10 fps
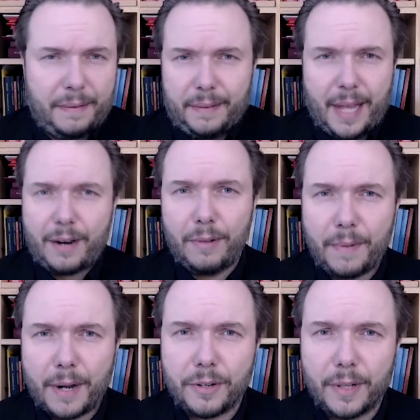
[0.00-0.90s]
not only
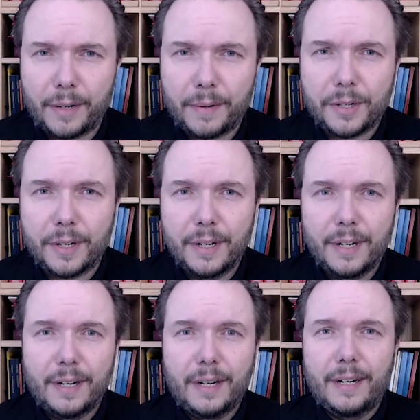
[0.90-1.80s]
Russian literature,
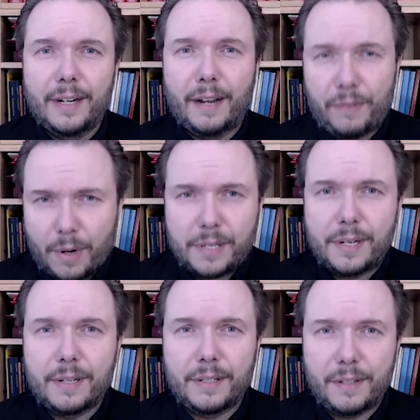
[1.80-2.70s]
of course,
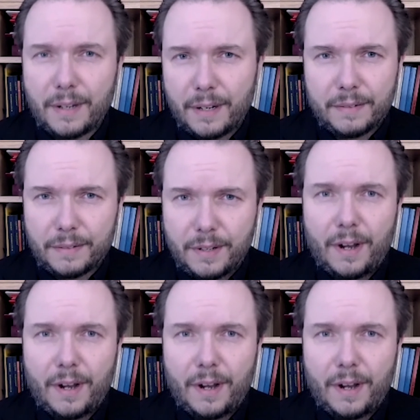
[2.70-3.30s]
mm.